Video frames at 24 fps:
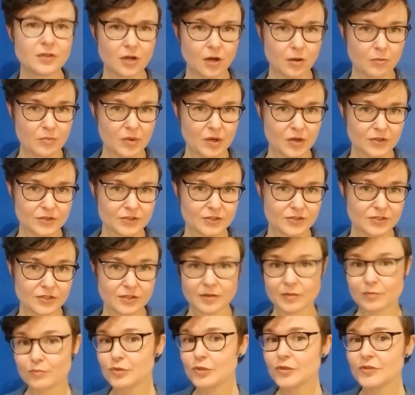compost,
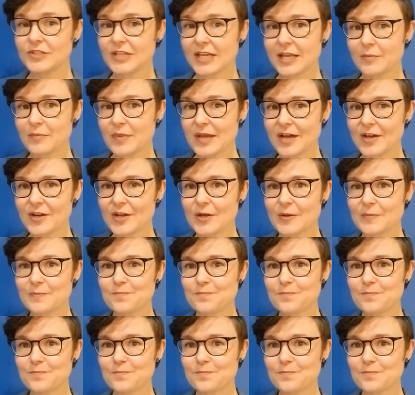and protein powder.